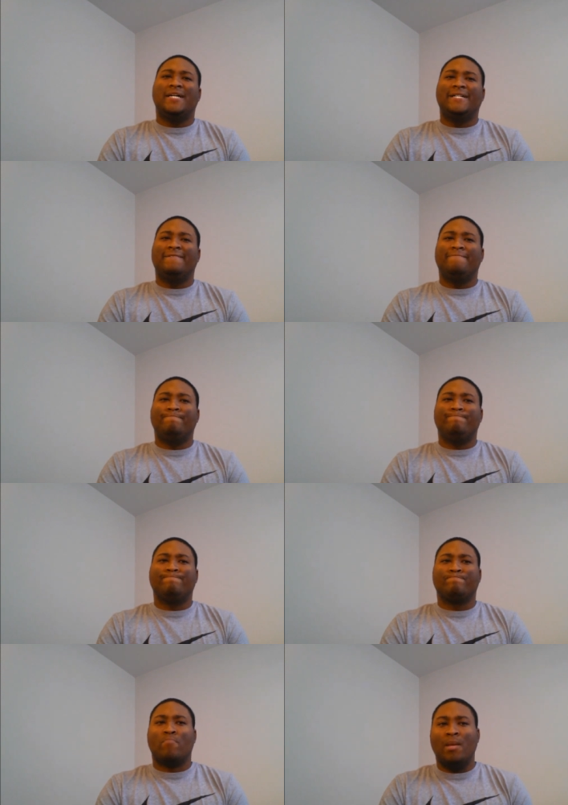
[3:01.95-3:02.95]
um,
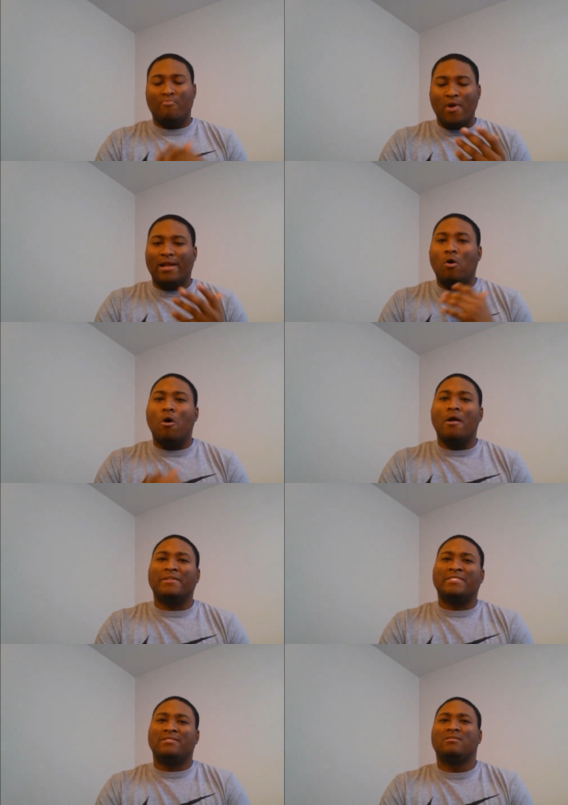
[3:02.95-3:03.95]
Bret
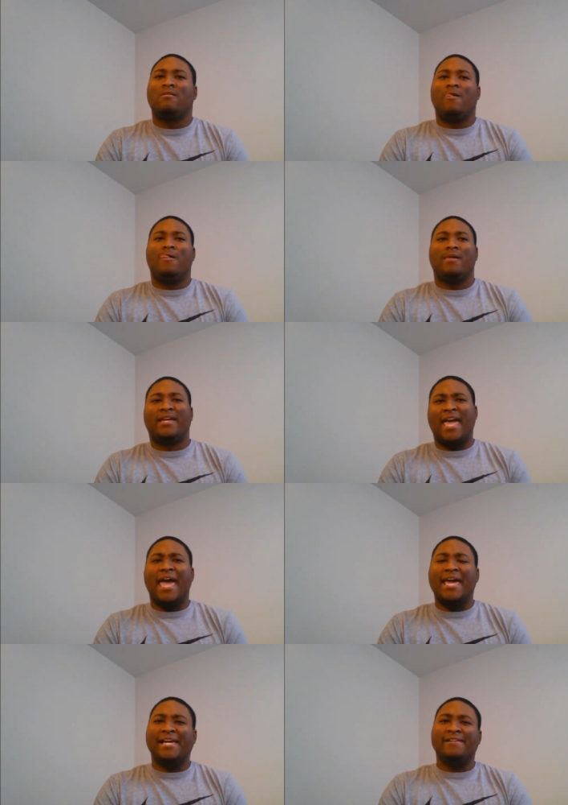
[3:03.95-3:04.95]
Hart,
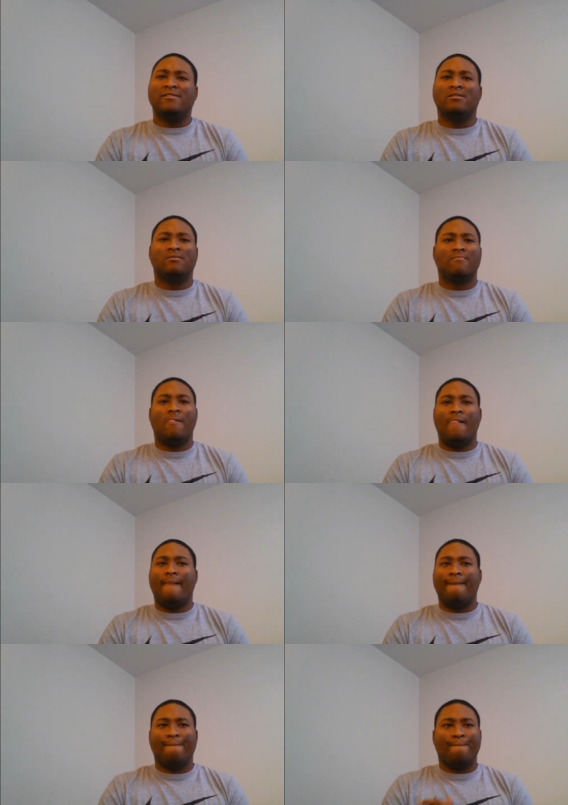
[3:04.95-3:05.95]
Kane,
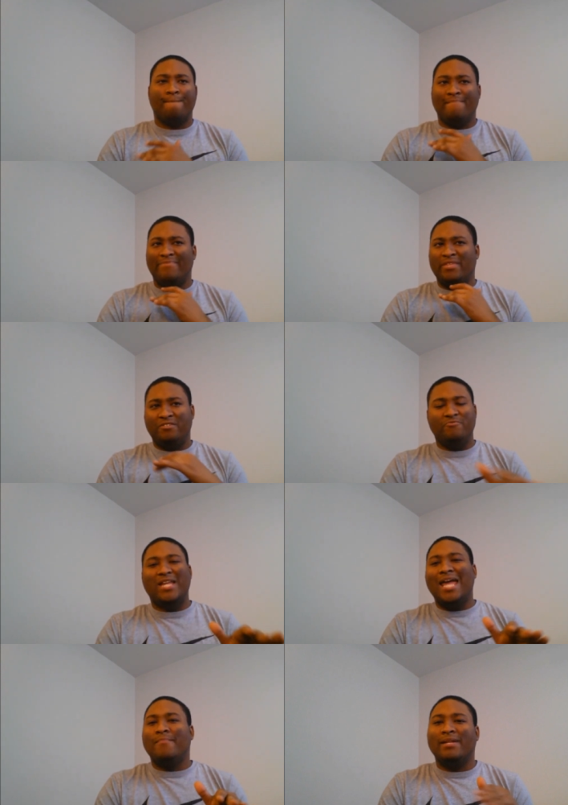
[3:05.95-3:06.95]
you
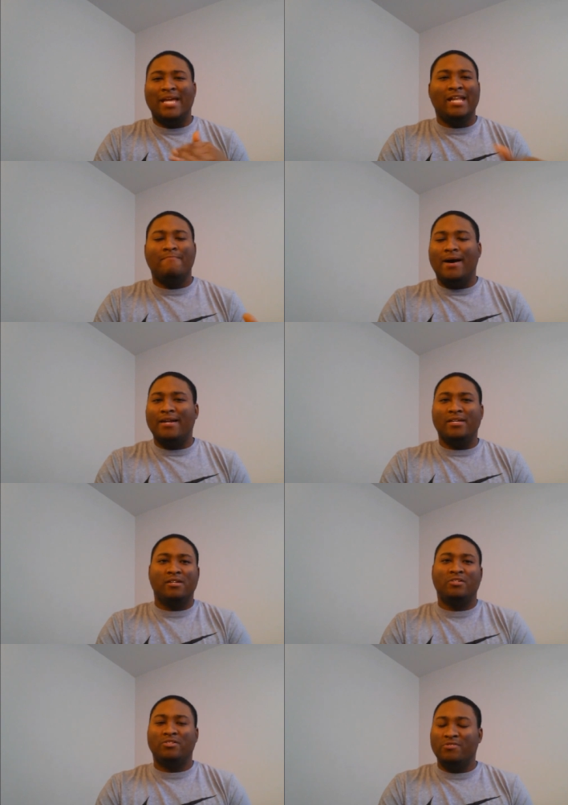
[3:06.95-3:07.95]
name it, anybody.
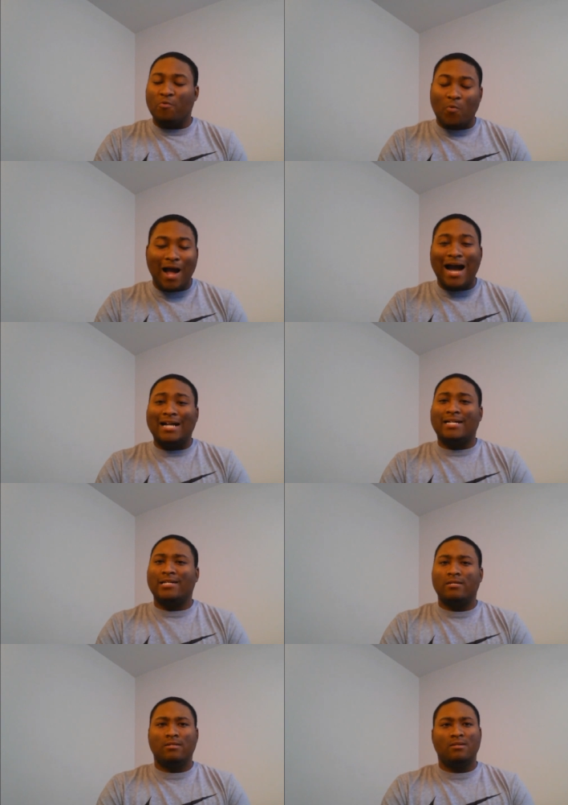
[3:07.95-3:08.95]
The Rock.
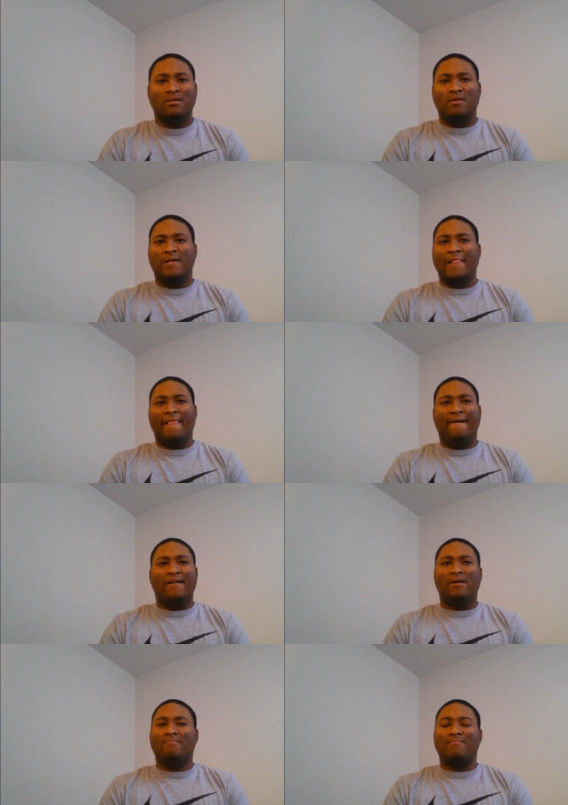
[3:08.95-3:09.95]

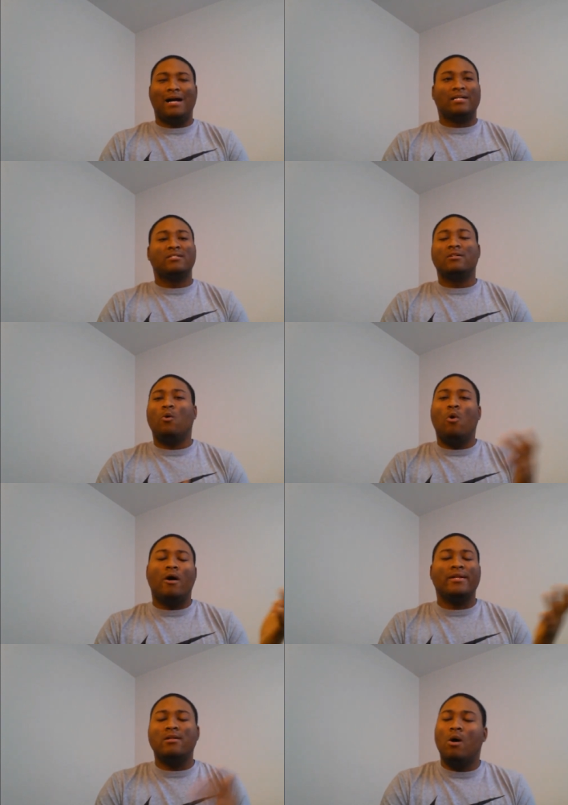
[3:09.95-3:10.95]
Um, I can go
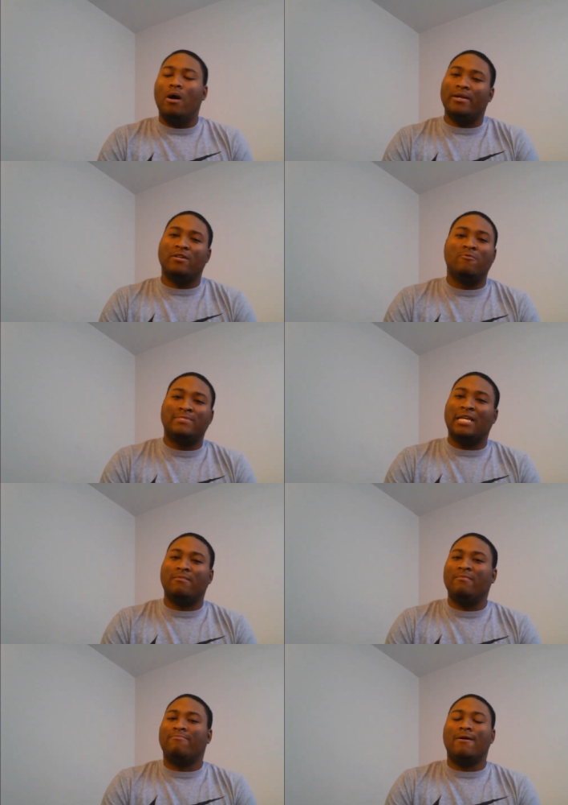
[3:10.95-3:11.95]
on and on. It'll
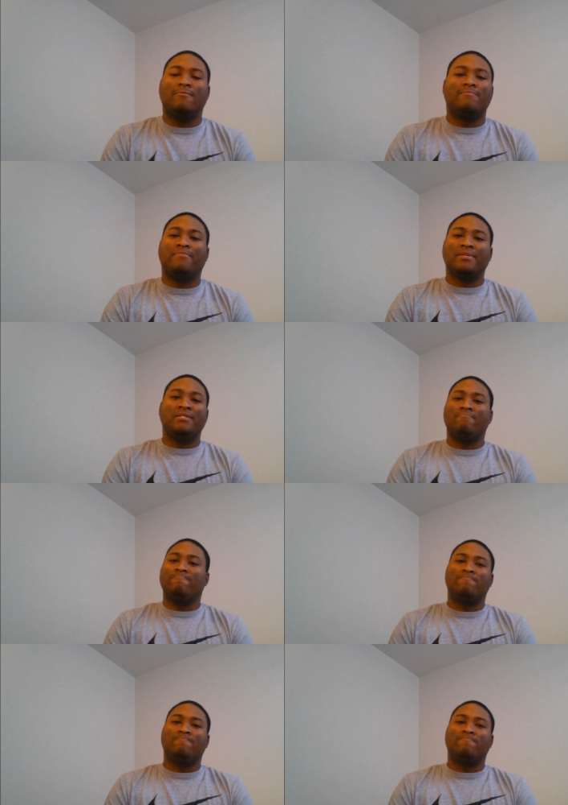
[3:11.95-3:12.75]
take me probably